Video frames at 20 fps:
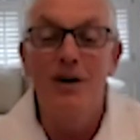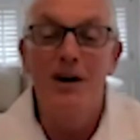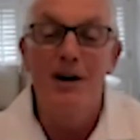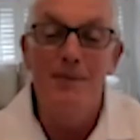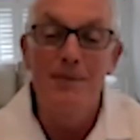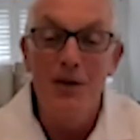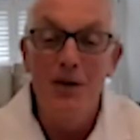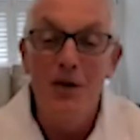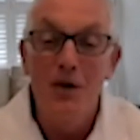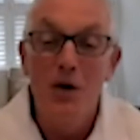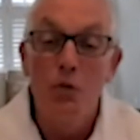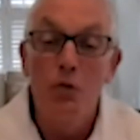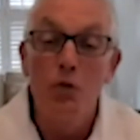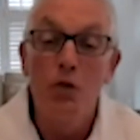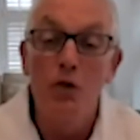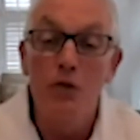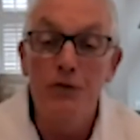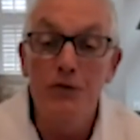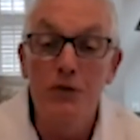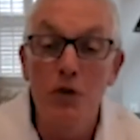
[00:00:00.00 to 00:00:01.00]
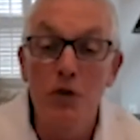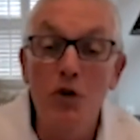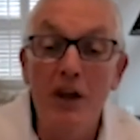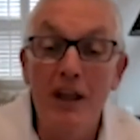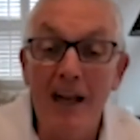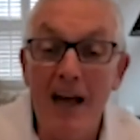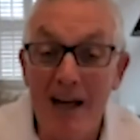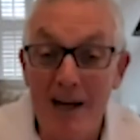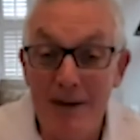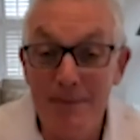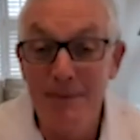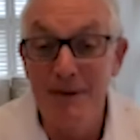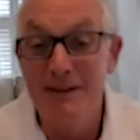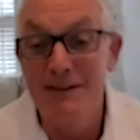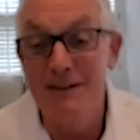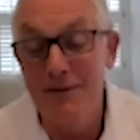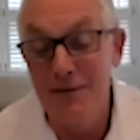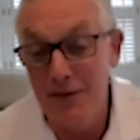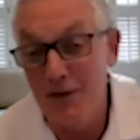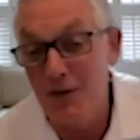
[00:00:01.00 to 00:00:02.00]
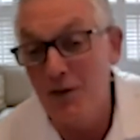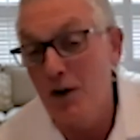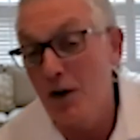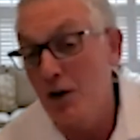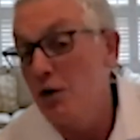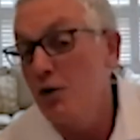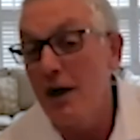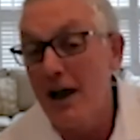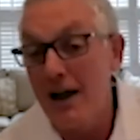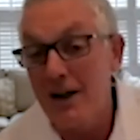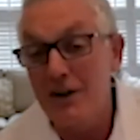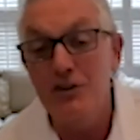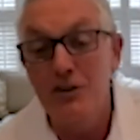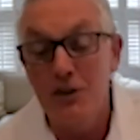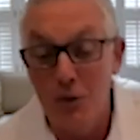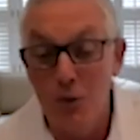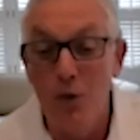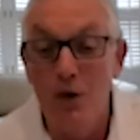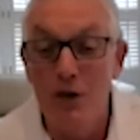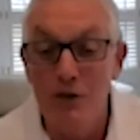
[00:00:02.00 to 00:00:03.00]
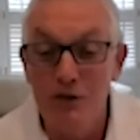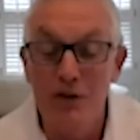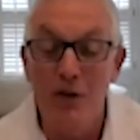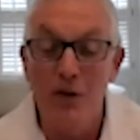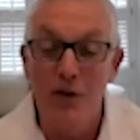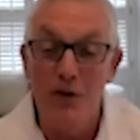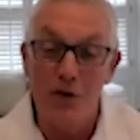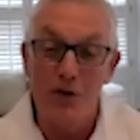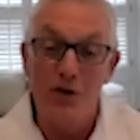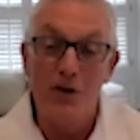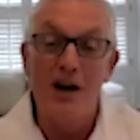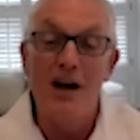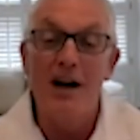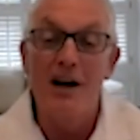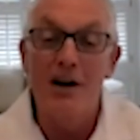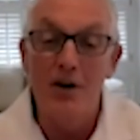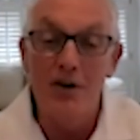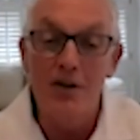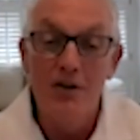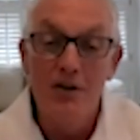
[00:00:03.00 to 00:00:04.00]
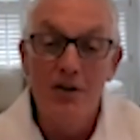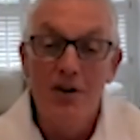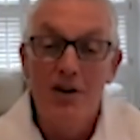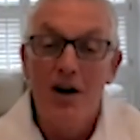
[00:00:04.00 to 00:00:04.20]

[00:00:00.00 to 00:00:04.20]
Um, Wolf duke it out a bit to figure out who actually was the third hire.